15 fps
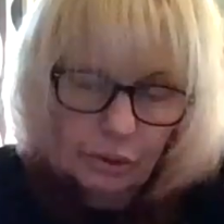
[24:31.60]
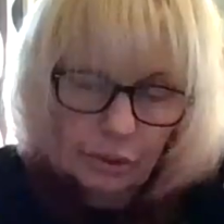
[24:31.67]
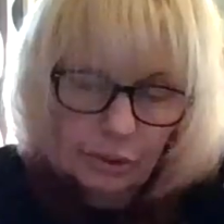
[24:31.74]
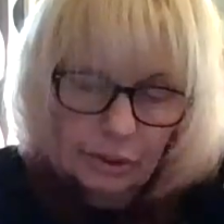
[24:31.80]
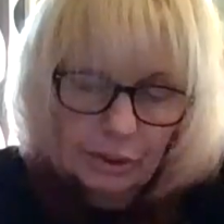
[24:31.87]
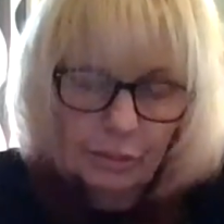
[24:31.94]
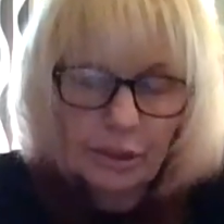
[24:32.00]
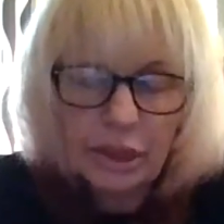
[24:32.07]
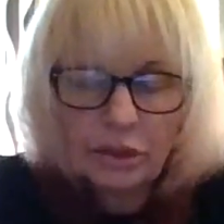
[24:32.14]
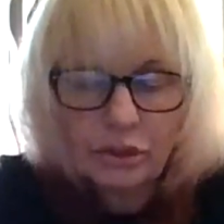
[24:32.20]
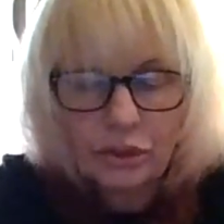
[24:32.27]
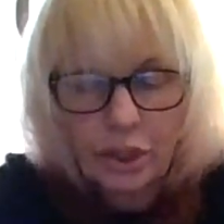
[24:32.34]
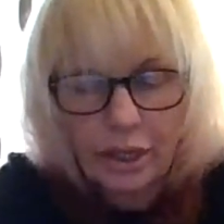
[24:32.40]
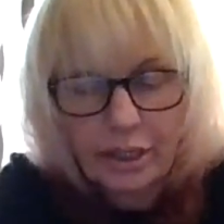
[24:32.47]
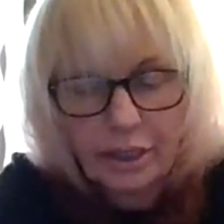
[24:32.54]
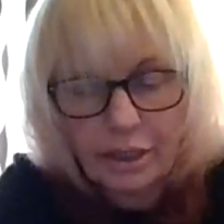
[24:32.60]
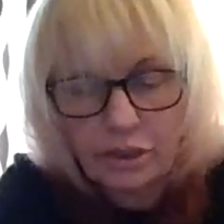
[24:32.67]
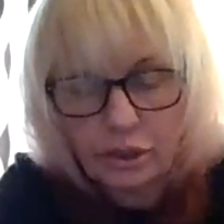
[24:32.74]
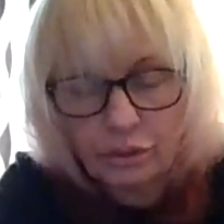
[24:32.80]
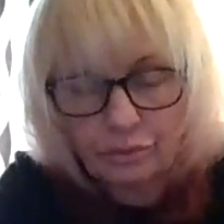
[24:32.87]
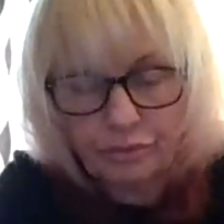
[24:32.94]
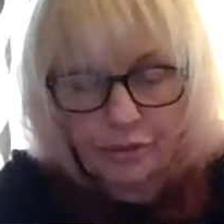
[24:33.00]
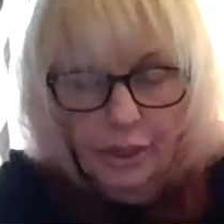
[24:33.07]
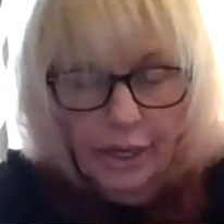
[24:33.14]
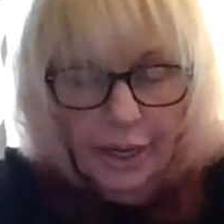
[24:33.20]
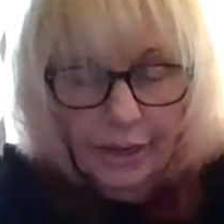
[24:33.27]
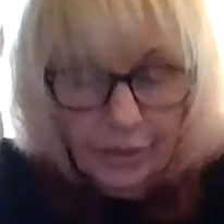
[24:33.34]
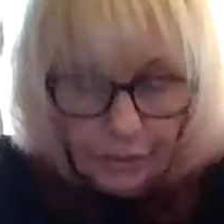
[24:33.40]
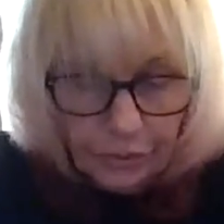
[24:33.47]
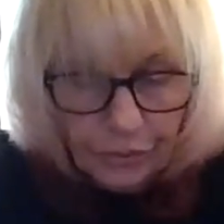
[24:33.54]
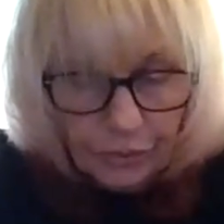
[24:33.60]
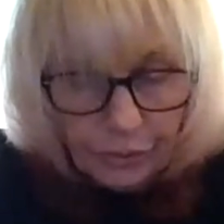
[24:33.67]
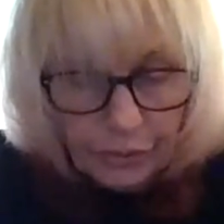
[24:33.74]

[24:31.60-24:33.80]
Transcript: Somebody's trying to get you fired.